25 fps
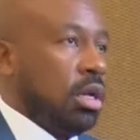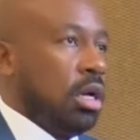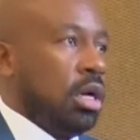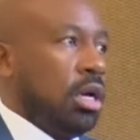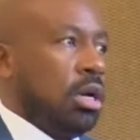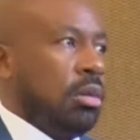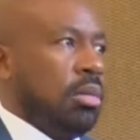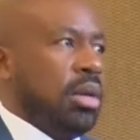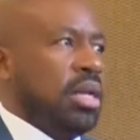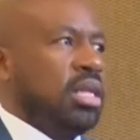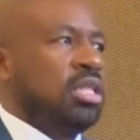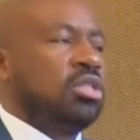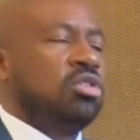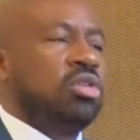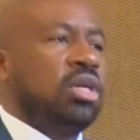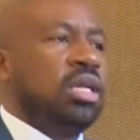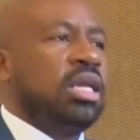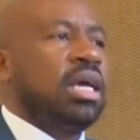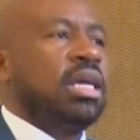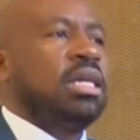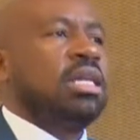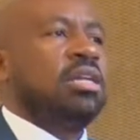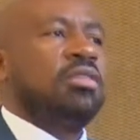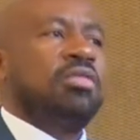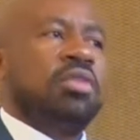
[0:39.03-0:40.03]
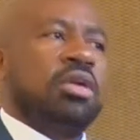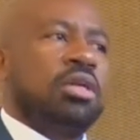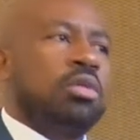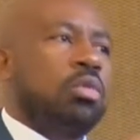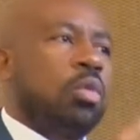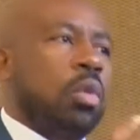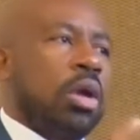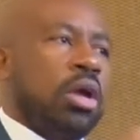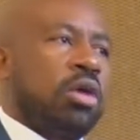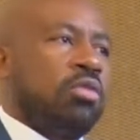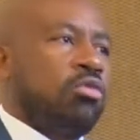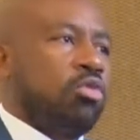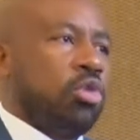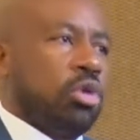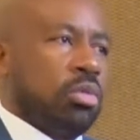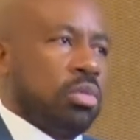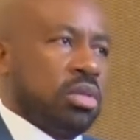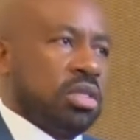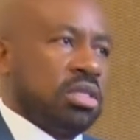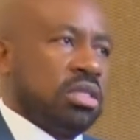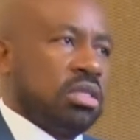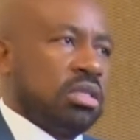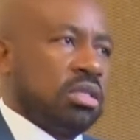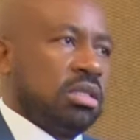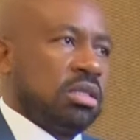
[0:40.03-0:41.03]
Um, and it's really a different way of doing
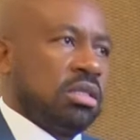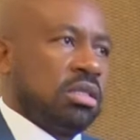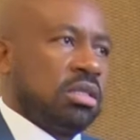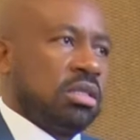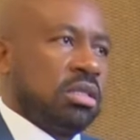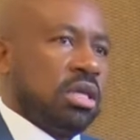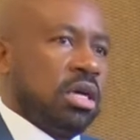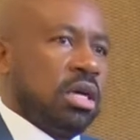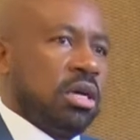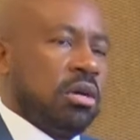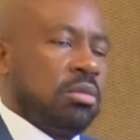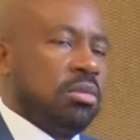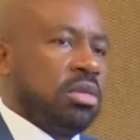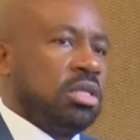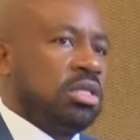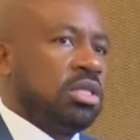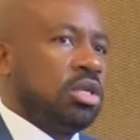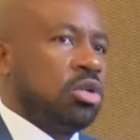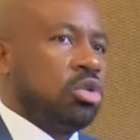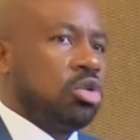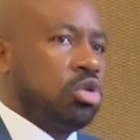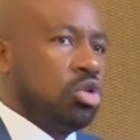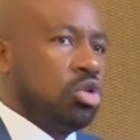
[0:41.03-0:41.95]
business. Um, it's a